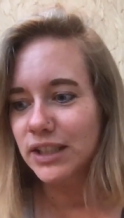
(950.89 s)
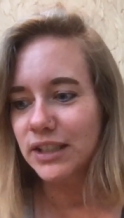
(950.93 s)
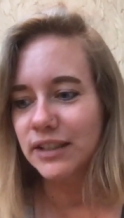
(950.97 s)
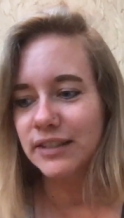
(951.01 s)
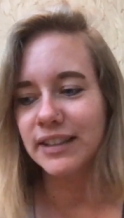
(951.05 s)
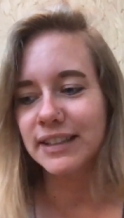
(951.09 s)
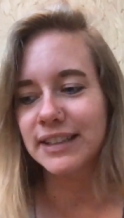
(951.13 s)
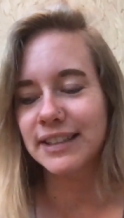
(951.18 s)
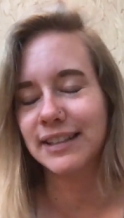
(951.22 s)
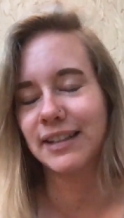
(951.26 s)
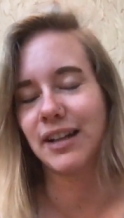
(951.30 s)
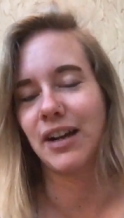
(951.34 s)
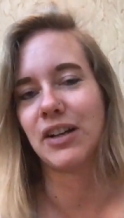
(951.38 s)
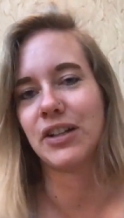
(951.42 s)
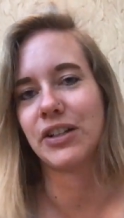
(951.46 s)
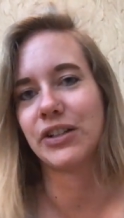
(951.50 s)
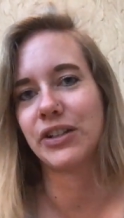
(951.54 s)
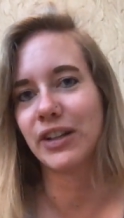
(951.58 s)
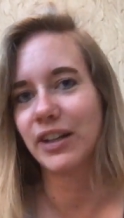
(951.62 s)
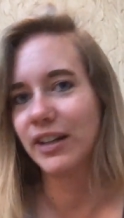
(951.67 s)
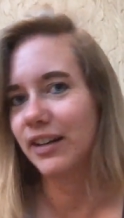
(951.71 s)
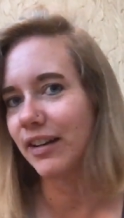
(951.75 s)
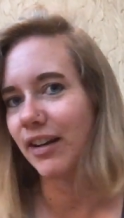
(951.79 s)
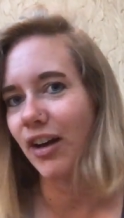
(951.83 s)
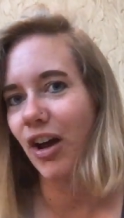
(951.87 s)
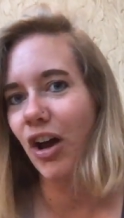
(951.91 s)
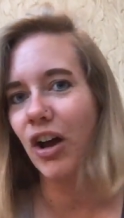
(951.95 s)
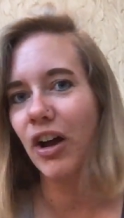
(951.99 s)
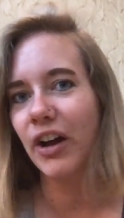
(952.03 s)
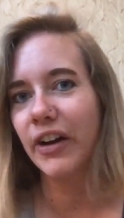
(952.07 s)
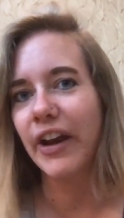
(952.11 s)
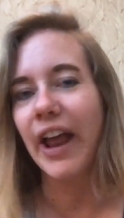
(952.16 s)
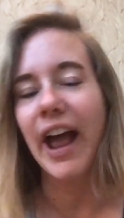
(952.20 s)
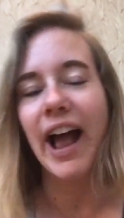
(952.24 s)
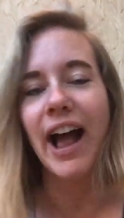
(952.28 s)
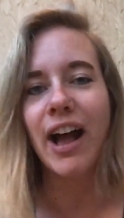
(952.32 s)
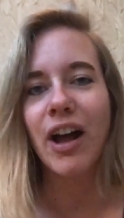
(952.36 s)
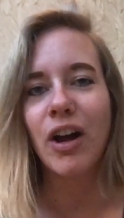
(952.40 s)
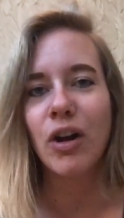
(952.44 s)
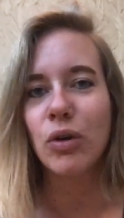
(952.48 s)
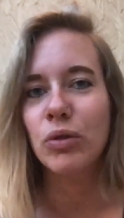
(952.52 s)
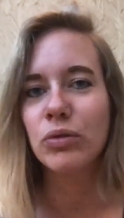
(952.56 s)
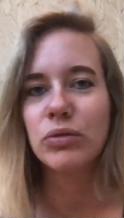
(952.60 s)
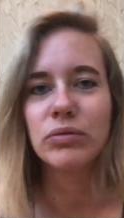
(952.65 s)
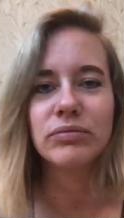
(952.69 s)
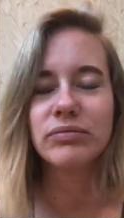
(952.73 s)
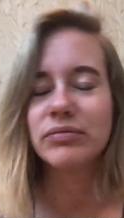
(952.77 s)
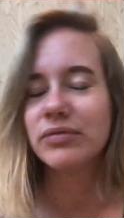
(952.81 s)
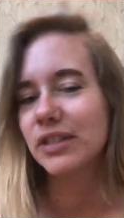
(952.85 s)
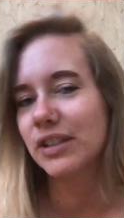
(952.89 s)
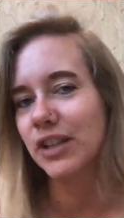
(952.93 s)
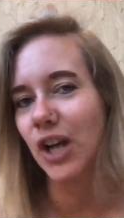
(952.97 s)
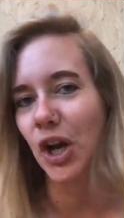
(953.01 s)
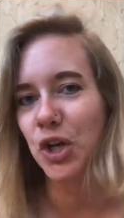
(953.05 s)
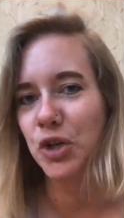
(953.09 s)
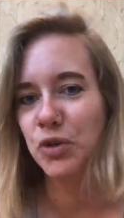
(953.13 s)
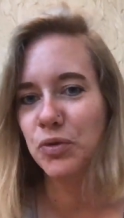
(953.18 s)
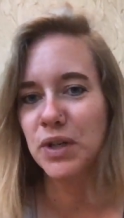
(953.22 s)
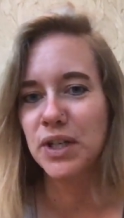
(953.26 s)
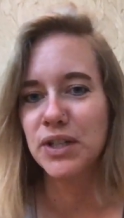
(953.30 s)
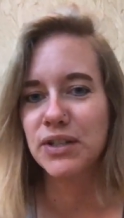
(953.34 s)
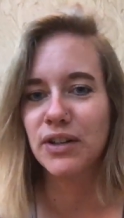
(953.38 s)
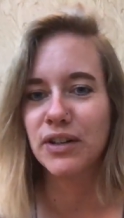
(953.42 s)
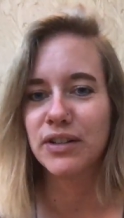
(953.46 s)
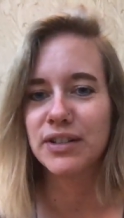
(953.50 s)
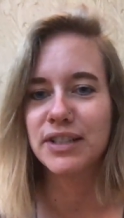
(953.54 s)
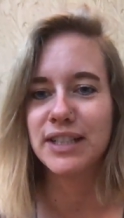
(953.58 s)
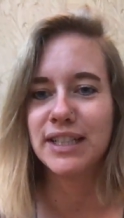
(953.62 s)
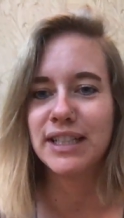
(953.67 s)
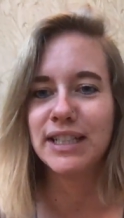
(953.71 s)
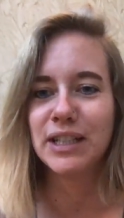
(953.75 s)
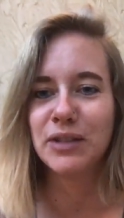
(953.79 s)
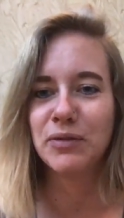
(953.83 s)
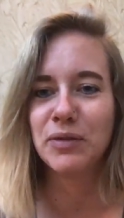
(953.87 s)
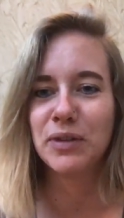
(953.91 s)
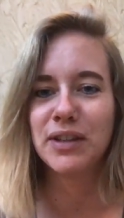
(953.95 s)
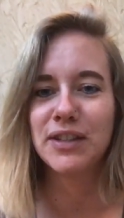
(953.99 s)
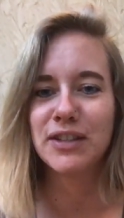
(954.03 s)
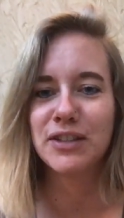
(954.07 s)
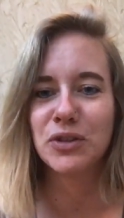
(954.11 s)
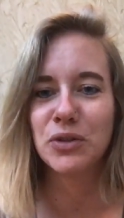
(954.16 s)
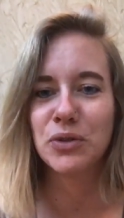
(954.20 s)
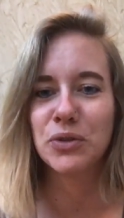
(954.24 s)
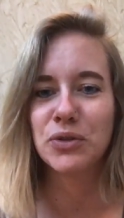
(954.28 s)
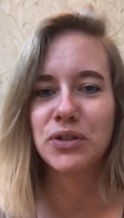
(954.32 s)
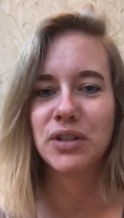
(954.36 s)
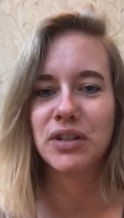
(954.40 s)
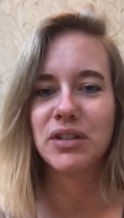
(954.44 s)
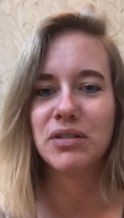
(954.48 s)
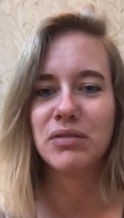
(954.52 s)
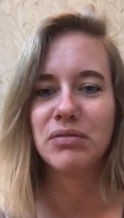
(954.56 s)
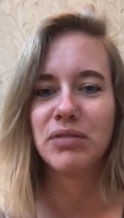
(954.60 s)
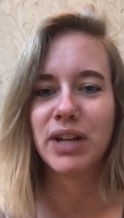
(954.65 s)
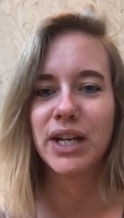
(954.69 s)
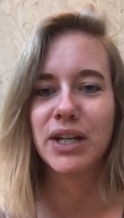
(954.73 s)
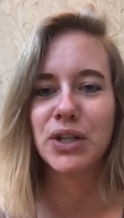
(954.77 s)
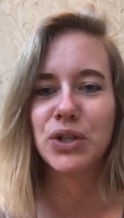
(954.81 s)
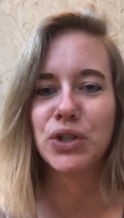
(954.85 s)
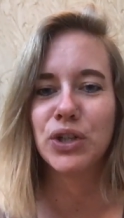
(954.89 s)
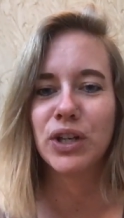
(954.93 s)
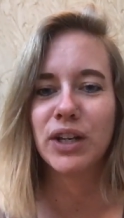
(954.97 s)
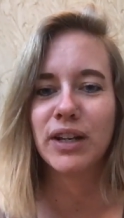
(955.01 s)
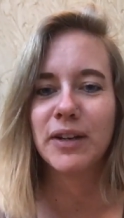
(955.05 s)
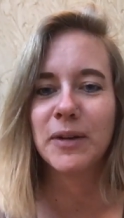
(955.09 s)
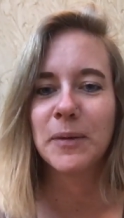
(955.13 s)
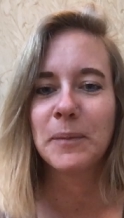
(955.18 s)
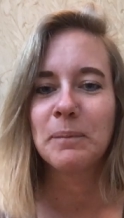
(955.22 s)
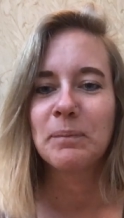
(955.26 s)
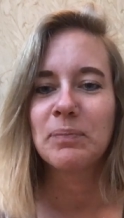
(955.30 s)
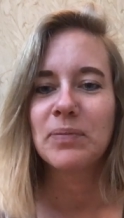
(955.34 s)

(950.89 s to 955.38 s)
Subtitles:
discussion on how countries are dealing with this whole situation.